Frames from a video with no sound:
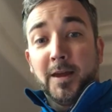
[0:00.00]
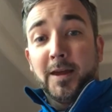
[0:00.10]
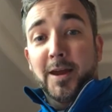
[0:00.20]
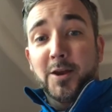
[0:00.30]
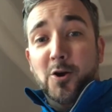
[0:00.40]

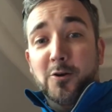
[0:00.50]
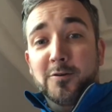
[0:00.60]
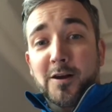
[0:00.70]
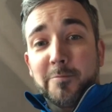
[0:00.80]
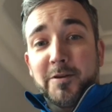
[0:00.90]
Hey
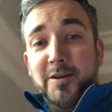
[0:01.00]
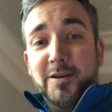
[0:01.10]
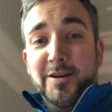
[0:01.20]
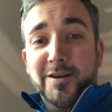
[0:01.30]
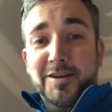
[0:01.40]
y'all, I'm going
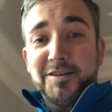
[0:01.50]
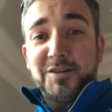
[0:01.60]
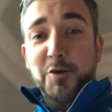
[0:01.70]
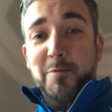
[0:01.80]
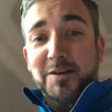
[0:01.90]
to
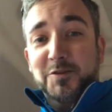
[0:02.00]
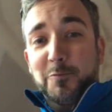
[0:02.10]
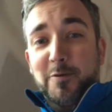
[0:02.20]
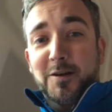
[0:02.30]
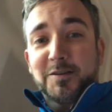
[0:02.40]
continue my
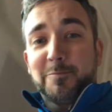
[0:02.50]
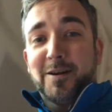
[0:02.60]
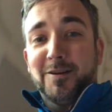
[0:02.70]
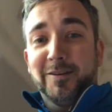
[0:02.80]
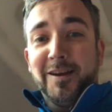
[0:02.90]
soapbox
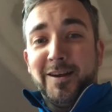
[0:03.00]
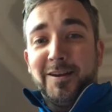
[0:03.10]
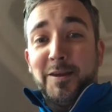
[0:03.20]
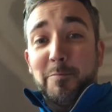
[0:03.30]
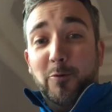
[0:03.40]
about
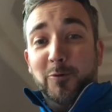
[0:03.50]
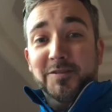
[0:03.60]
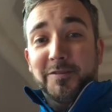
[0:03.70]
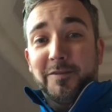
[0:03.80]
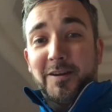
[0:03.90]
the
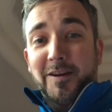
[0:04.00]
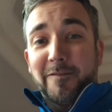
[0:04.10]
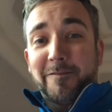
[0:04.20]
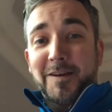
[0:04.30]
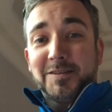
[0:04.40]
importance of getting a
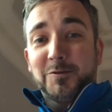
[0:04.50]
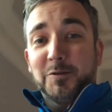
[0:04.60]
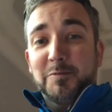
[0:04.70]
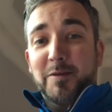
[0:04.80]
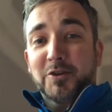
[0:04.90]
phase two
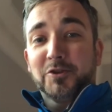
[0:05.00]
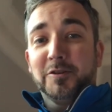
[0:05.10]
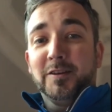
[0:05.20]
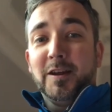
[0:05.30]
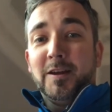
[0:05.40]

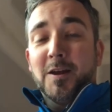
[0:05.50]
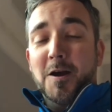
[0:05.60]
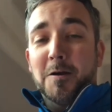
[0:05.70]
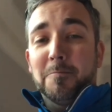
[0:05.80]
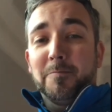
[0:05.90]
inspection.
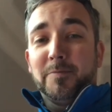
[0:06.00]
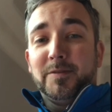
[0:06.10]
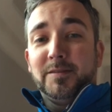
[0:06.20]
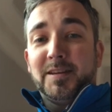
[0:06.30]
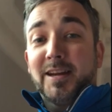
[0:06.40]

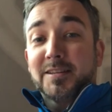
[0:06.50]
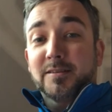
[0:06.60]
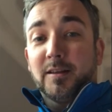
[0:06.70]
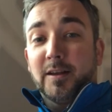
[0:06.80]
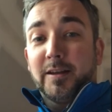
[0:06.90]
Today's
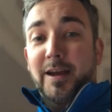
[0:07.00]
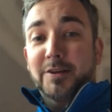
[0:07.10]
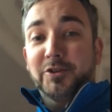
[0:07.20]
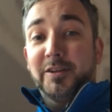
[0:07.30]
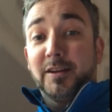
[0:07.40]
client
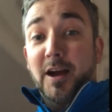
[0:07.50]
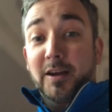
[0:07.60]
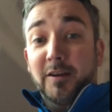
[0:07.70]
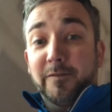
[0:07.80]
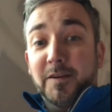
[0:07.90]
actually did not
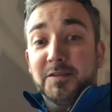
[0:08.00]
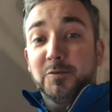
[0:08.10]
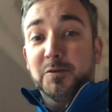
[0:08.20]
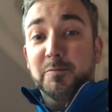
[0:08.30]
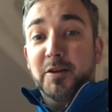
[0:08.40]
get a phase
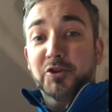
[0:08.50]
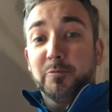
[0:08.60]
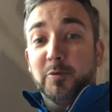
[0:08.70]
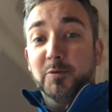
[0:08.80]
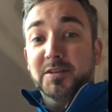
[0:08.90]
two
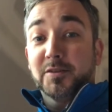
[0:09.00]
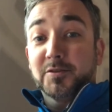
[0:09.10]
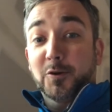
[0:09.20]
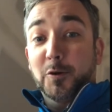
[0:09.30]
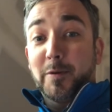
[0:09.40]
inspection, but was
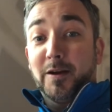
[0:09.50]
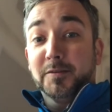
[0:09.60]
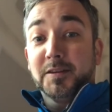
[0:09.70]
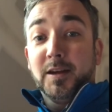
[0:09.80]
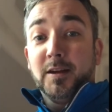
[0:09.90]
concerned
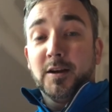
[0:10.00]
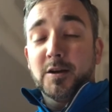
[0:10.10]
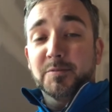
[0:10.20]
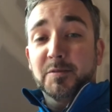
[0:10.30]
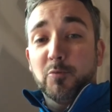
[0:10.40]
about
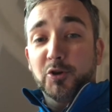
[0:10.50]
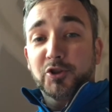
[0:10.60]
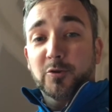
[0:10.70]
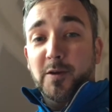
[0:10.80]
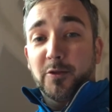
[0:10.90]
some
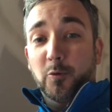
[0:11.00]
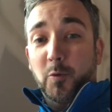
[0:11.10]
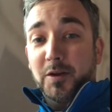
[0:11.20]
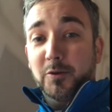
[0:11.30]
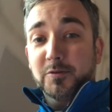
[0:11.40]
moisture around their
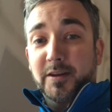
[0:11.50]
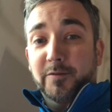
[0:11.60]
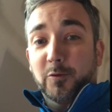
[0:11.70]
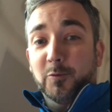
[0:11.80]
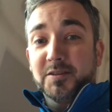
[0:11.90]
windows
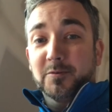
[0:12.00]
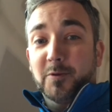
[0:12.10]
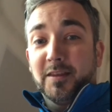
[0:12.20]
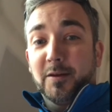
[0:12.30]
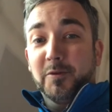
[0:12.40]
after the recent
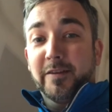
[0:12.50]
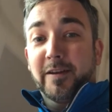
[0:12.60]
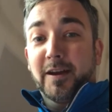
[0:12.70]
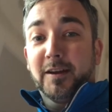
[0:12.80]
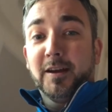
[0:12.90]
rain that we
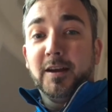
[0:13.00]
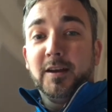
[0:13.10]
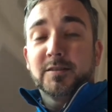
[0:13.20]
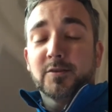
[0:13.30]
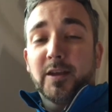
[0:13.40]
had,
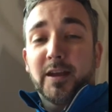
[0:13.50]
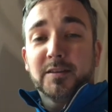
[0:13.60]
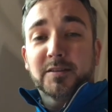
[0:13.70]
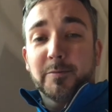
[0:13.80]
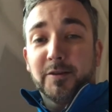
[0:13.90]
so they had
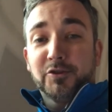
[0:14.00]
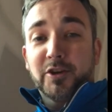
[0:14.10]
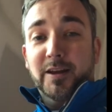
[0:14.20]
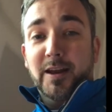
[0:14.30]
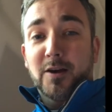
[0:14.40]
us come out and
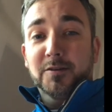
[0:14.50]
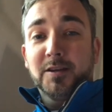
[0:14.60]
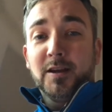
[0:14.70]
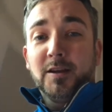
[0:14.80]
check it out.